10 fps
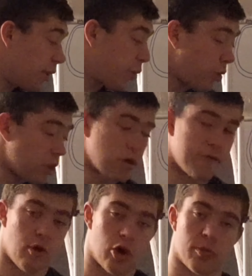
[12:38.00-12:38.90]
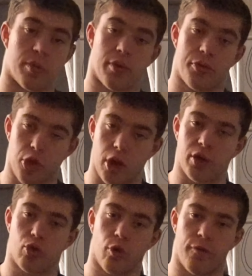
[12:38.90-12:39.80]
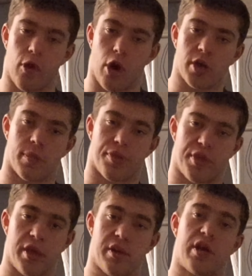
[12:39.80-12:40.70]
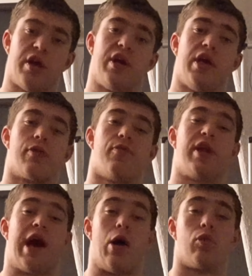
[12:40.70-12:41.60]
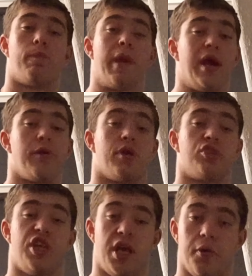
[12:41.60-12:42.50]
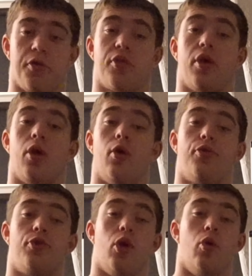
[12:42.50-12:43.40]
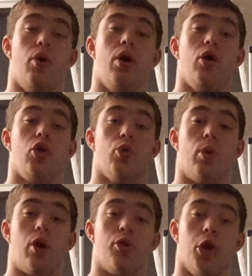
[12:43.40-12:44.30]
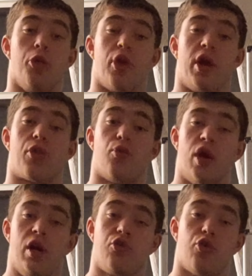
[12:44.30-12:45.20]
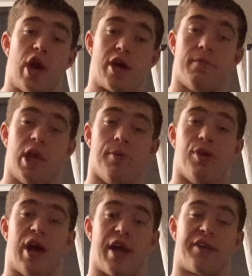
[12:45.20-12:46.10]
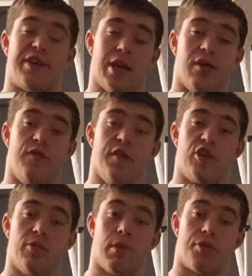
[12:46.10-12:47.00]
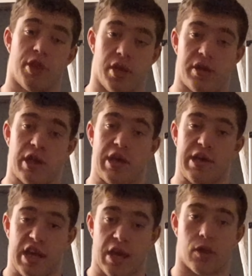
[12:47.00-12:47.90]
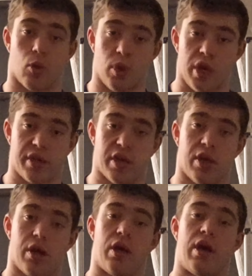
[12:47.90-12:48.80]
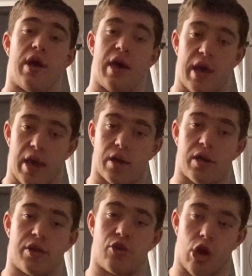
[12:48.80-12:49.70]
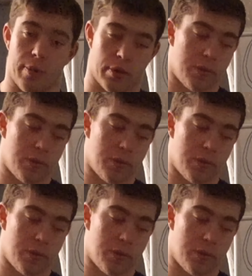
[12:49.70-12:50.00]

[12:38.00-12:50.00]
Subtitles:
the 30 to 40% is without bands or chains, so you want those on as well to add maybe like 10-15% extra weight at the top.